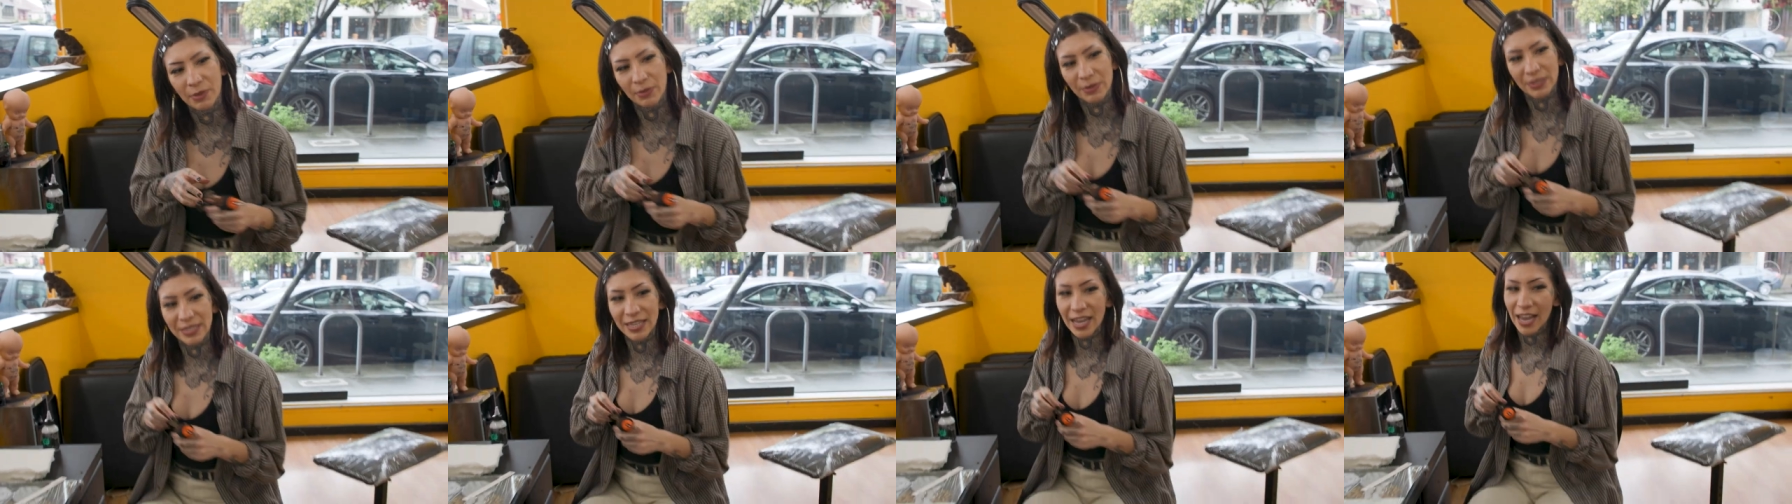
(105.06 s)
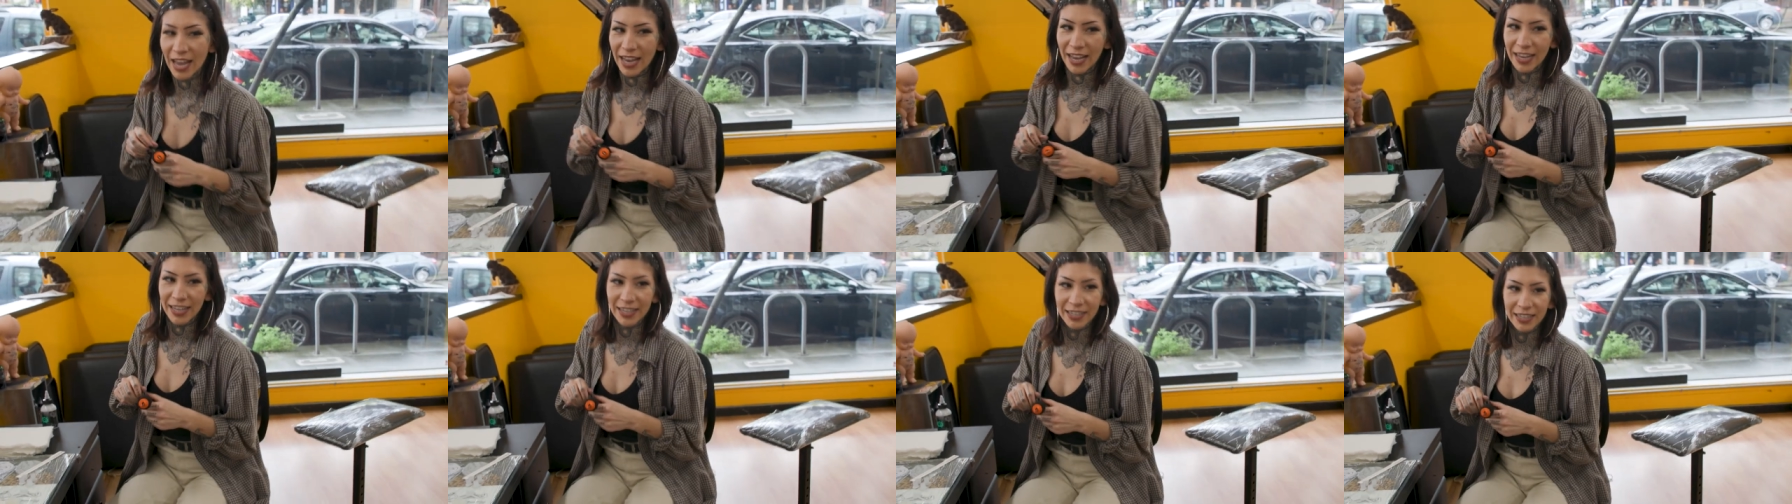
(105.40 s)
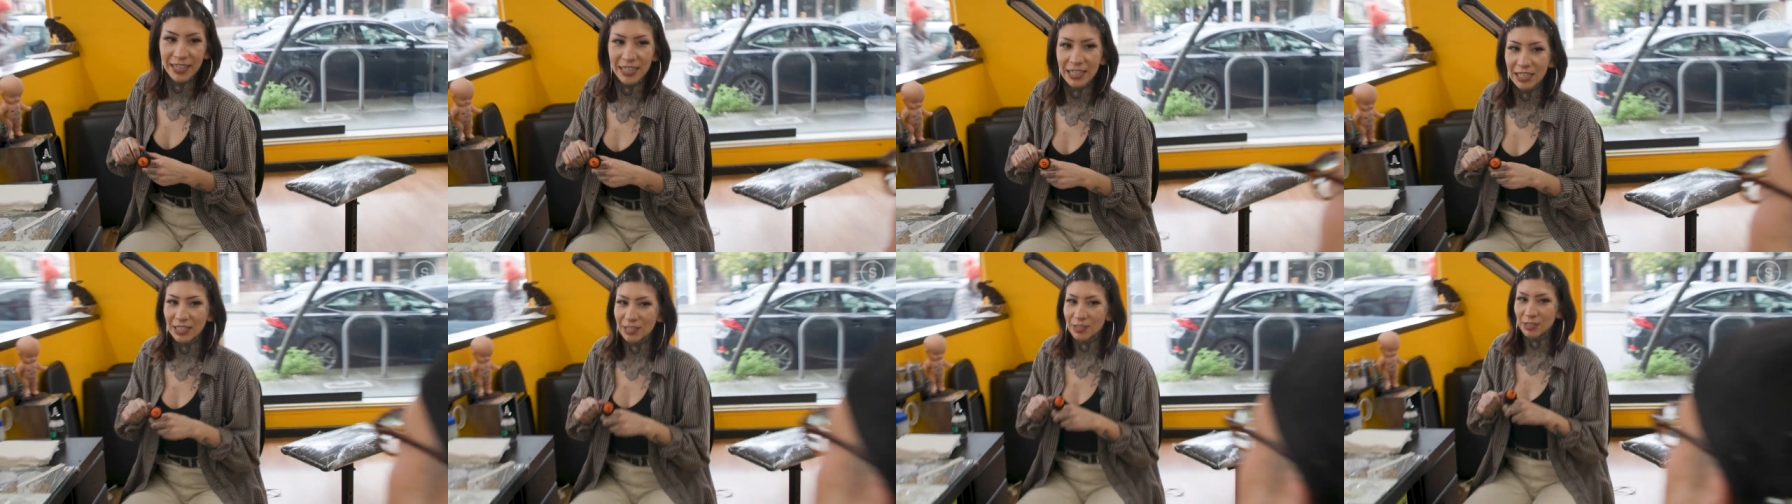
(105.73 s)
Maybe
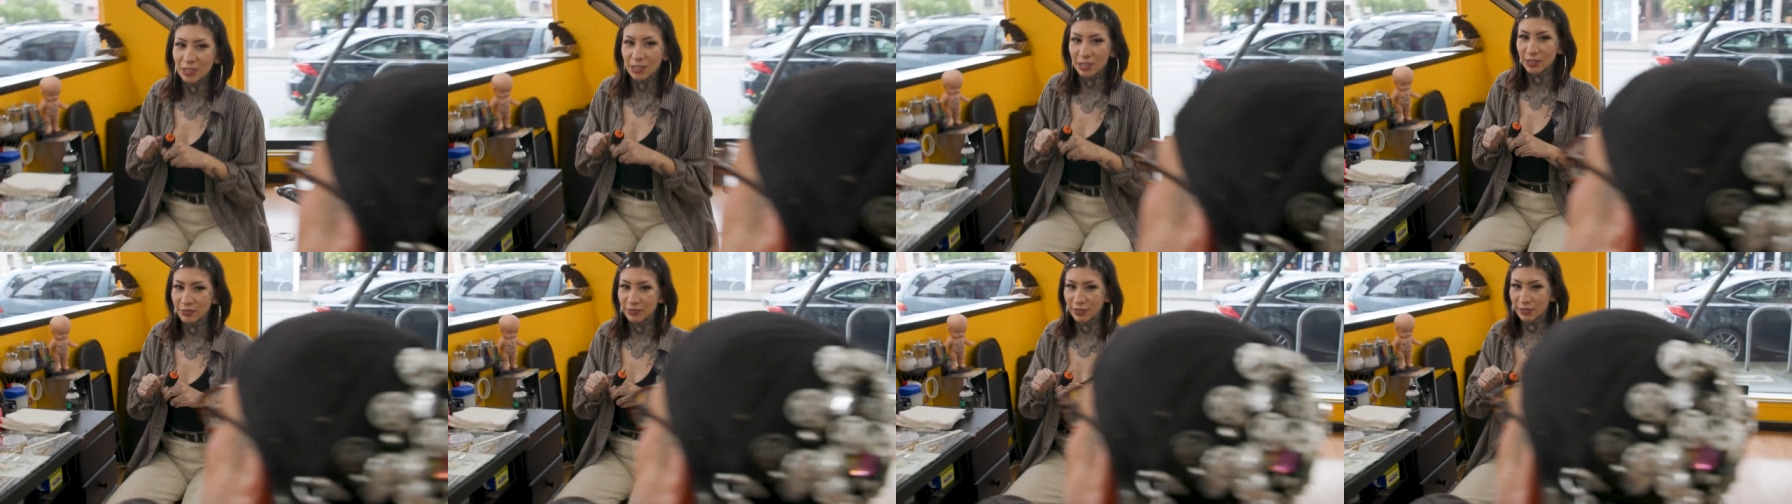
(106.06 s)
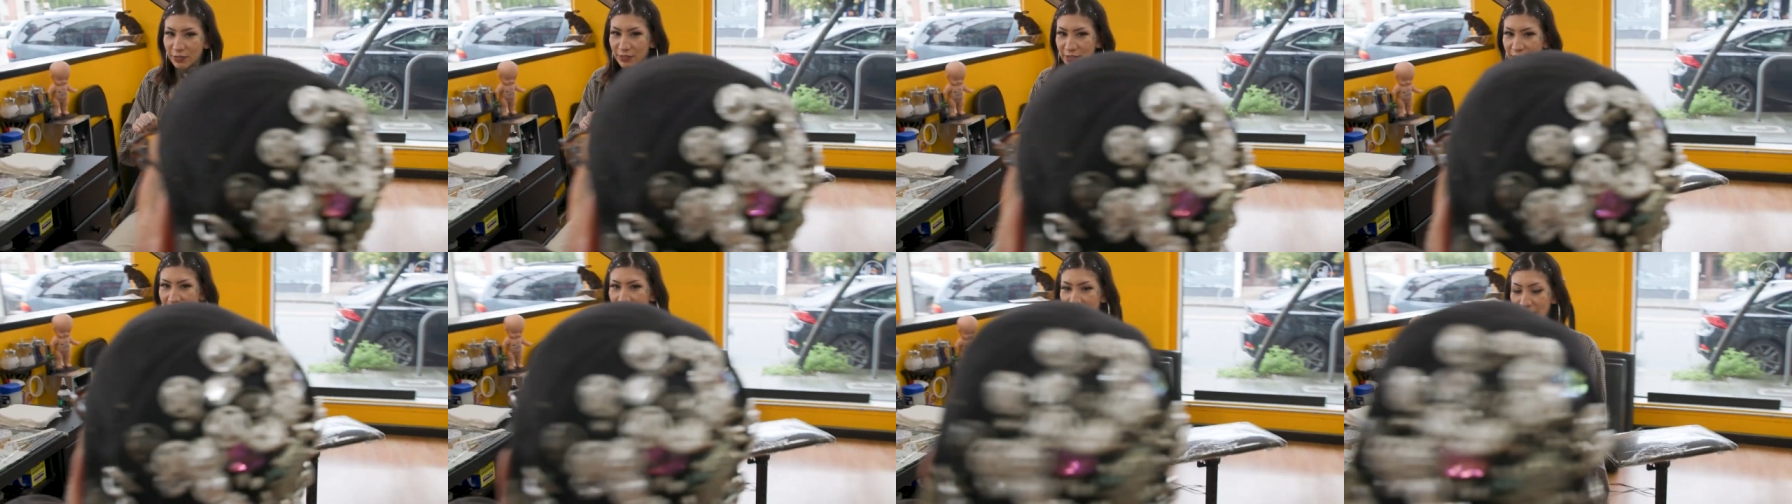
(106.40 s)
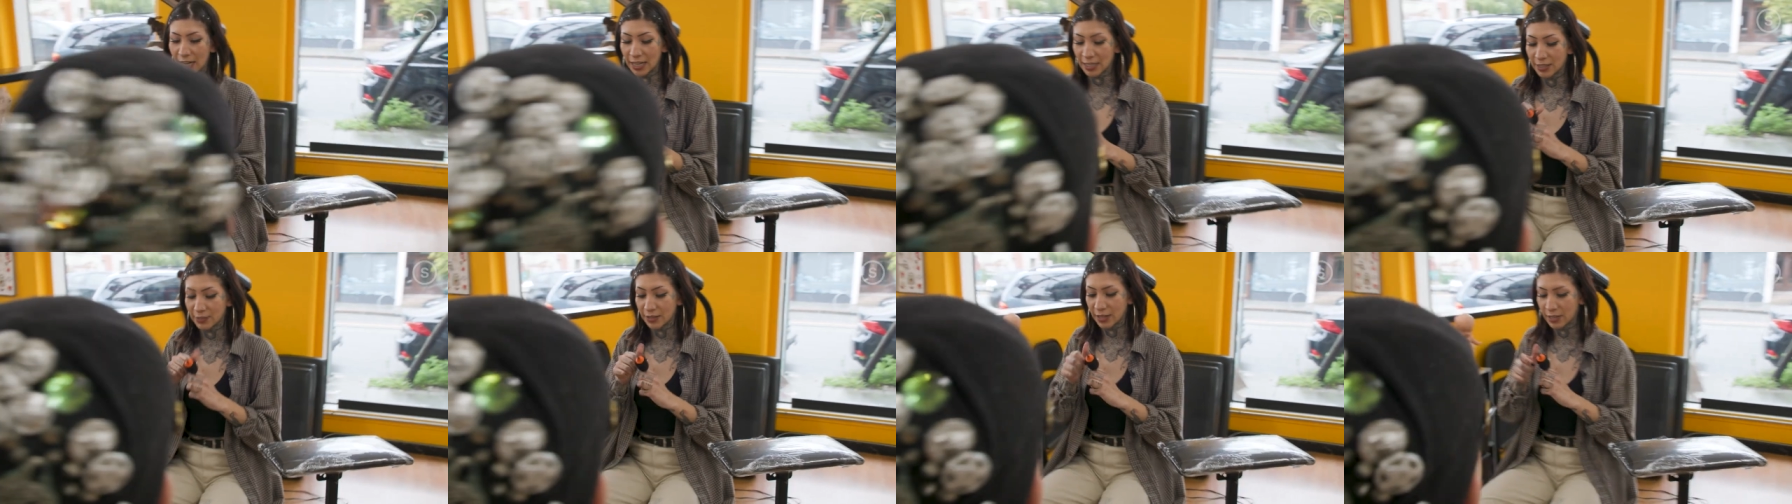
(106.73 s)
10 wow. to 15.
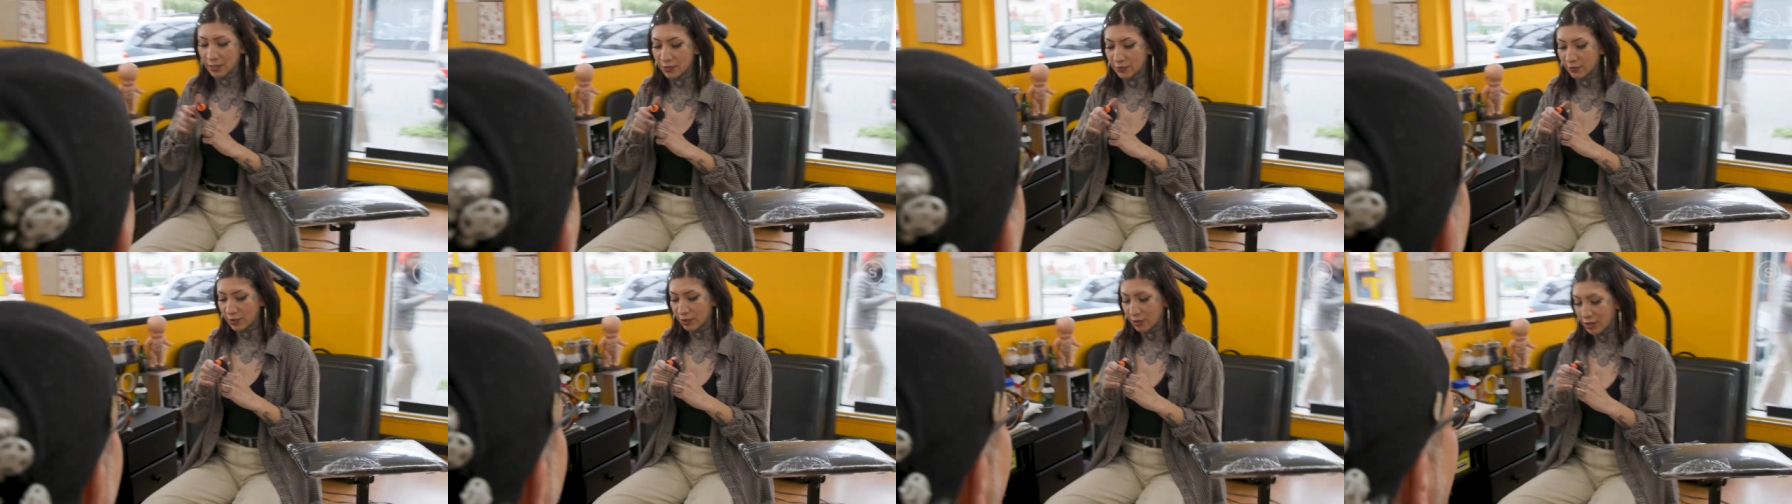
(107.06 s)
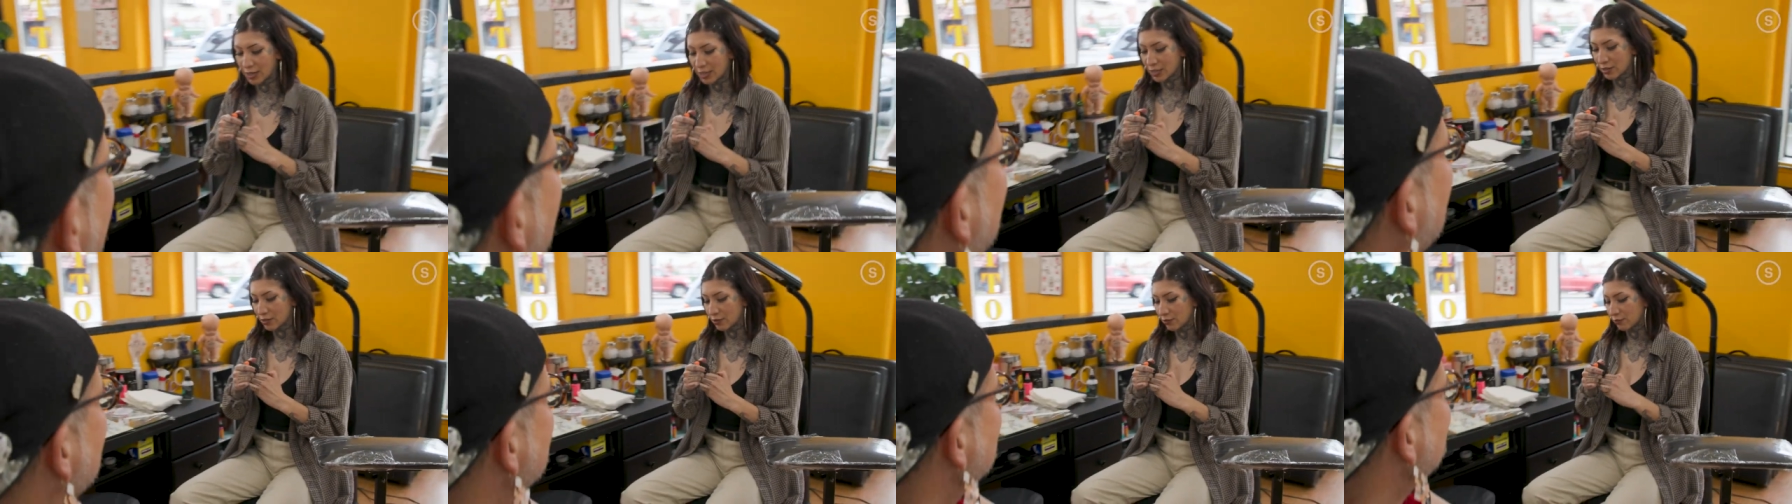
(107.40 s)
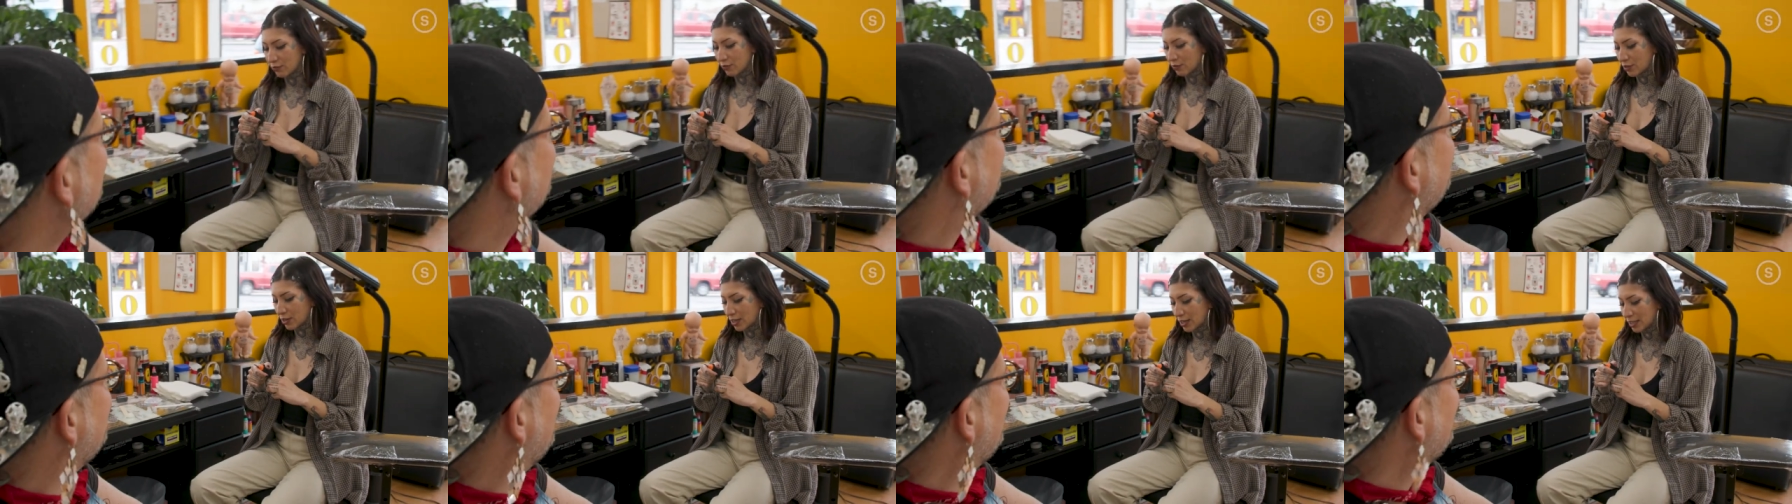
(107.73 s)
It's, it's very new That's
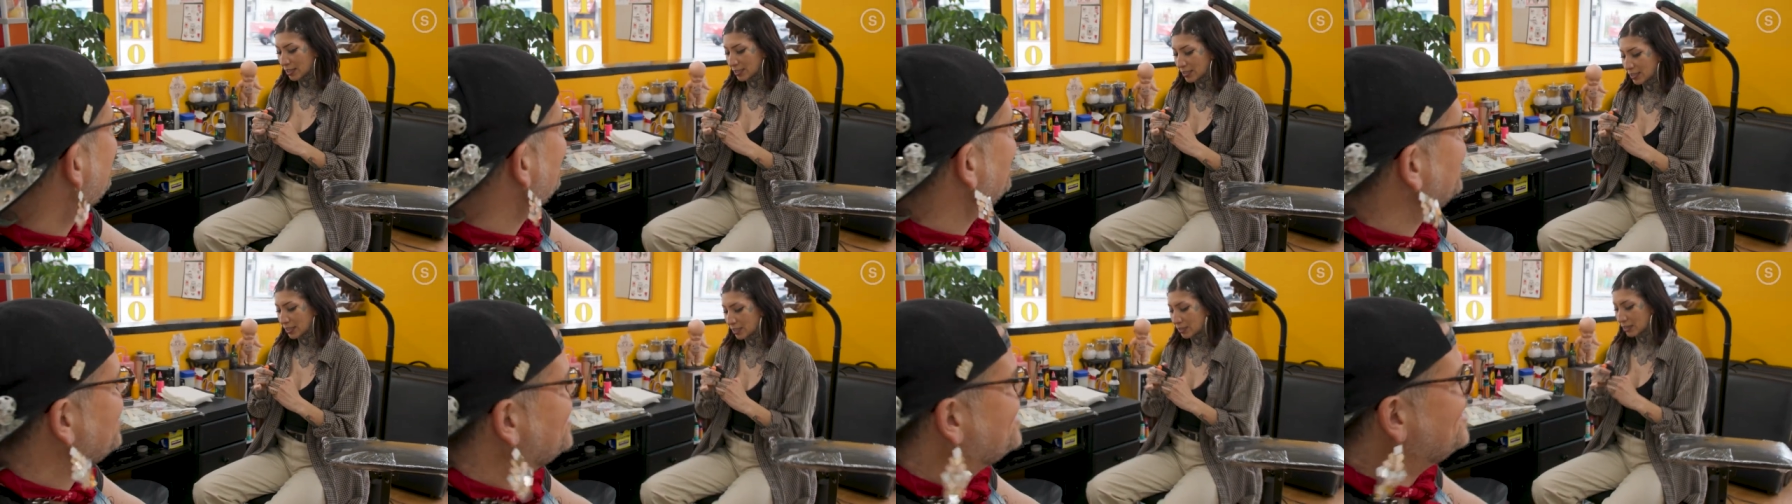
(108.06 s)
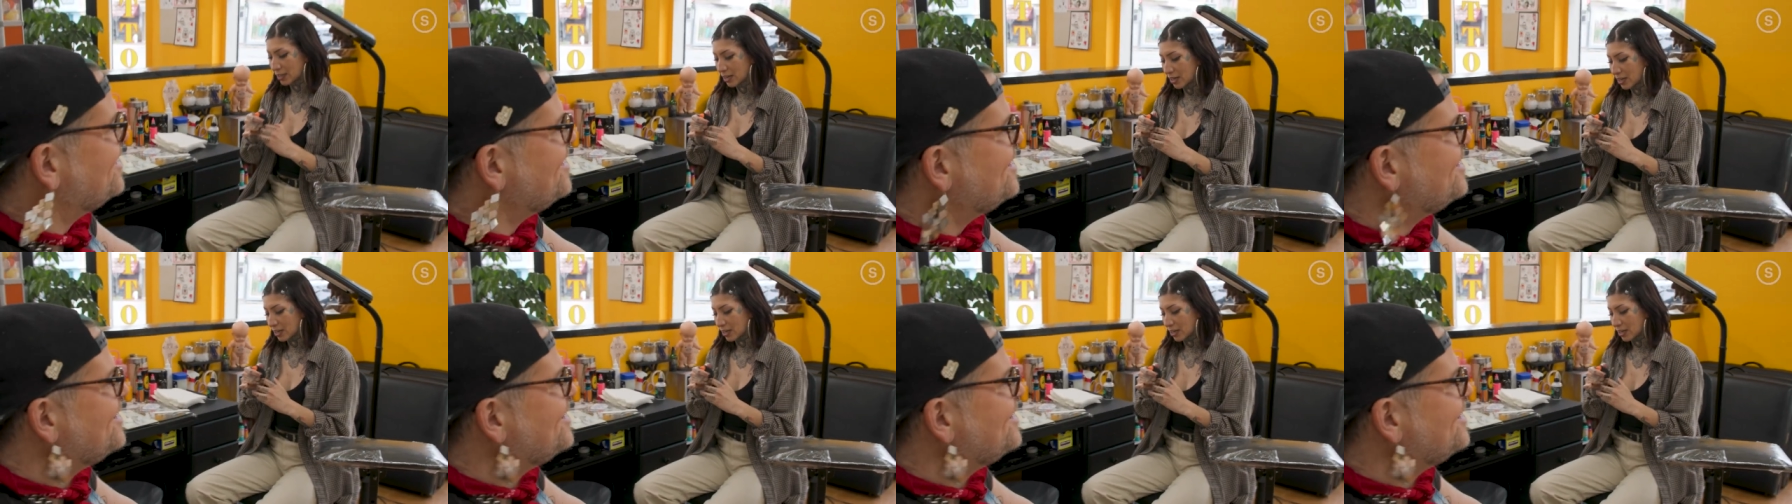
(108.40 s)
for weird. us.